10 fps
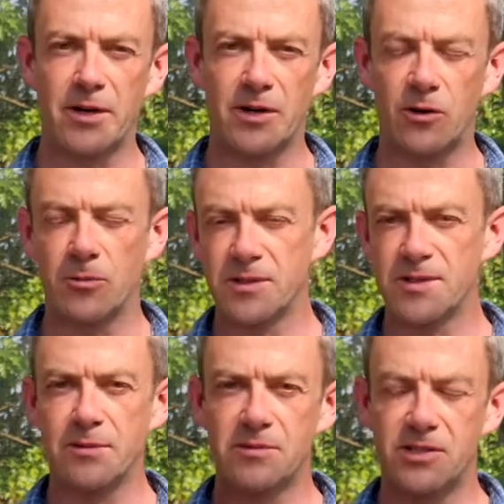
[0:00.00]
bring it home, and it
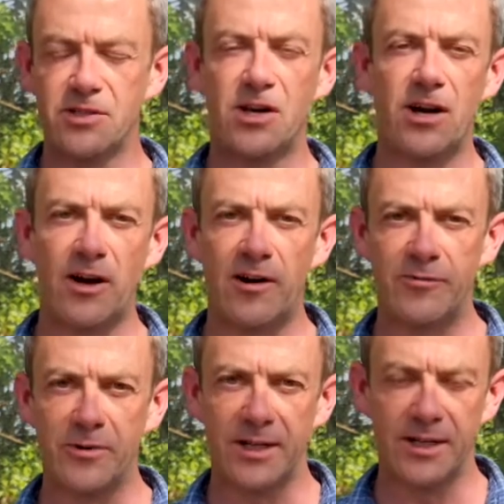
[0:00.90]
seems to die
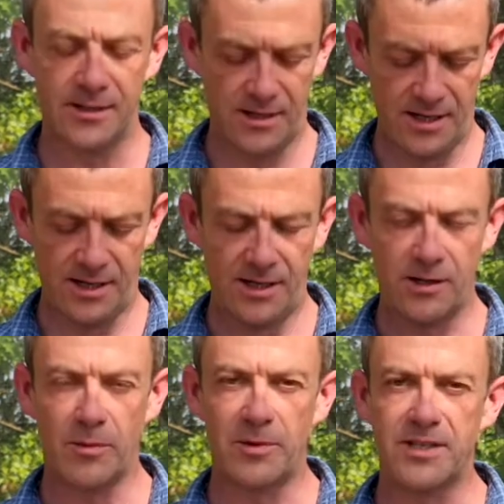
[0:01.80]
off within
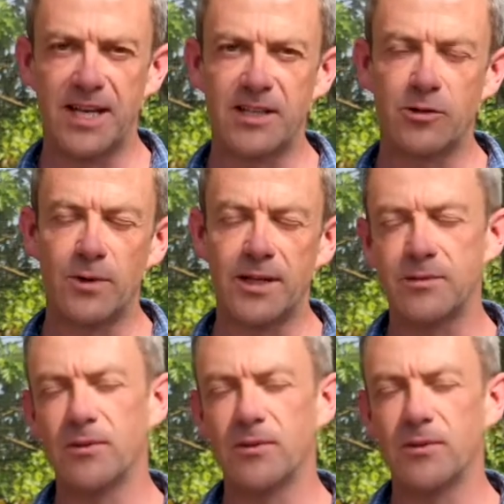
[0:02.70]
a couple of days or weeks.